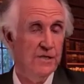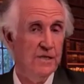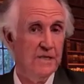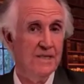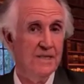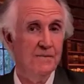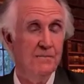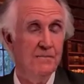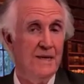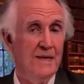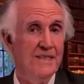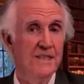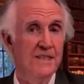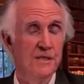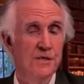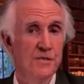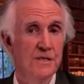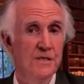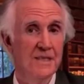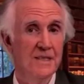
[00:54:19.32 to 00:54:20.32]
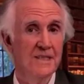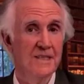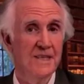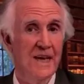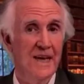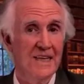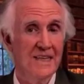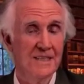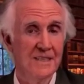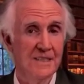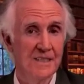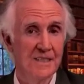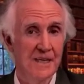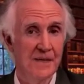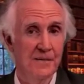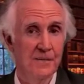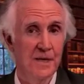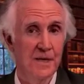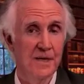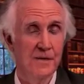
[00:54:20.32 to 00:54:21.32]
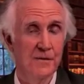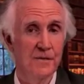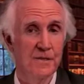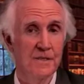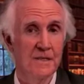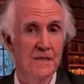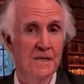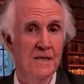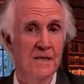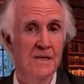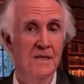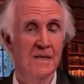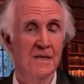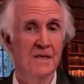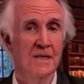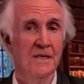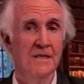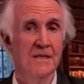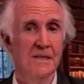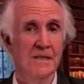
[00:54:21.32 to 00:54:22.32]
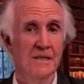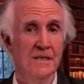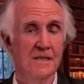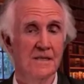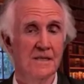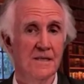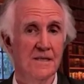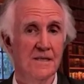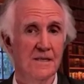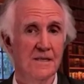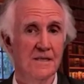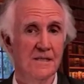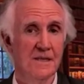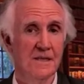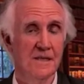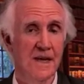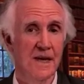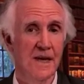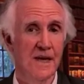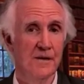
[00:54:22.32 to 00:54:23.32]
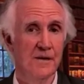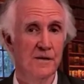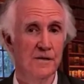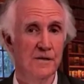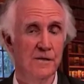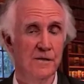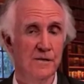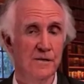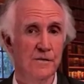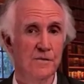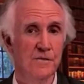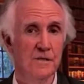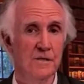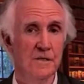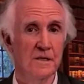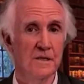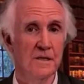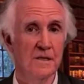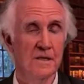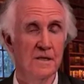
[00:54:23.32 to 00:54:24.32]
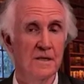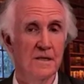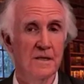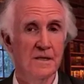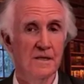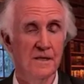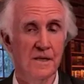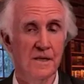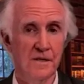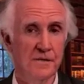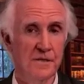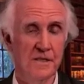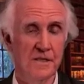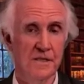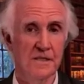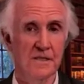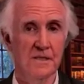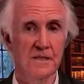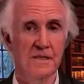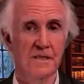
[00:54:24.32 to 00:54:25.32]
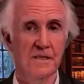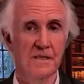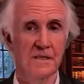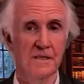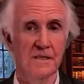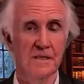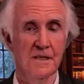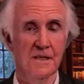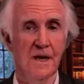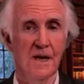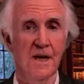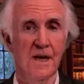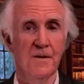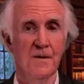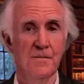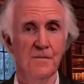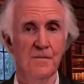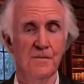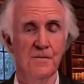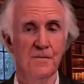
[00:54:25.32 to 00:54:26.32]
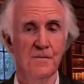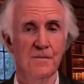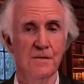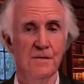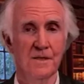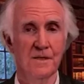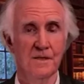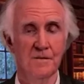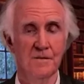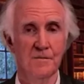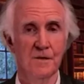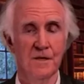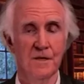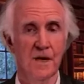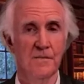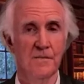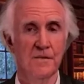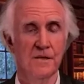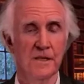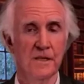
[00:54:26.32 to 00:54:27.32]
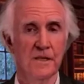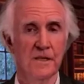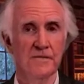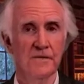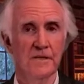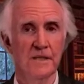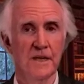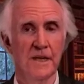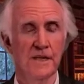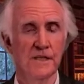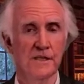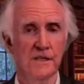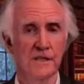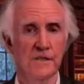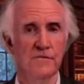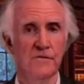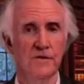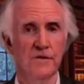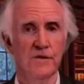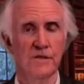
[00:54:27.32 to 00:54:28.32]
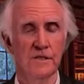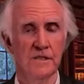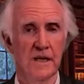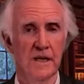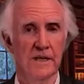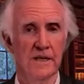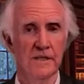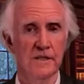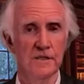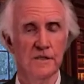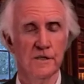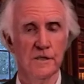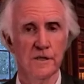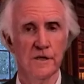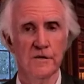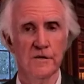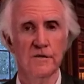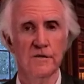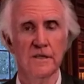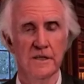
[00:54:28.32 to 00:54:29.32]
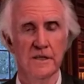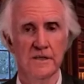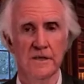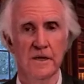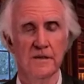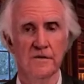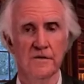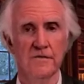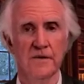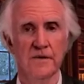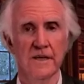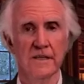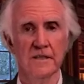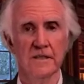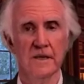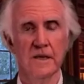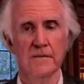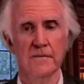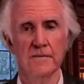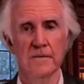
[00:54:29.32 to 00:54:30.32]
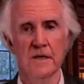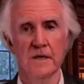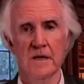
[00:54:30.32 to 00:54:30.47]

Menzies used exactly the same language that Howard used. This is a time when I'm thinking of the nation first and its security, not the fact that I'm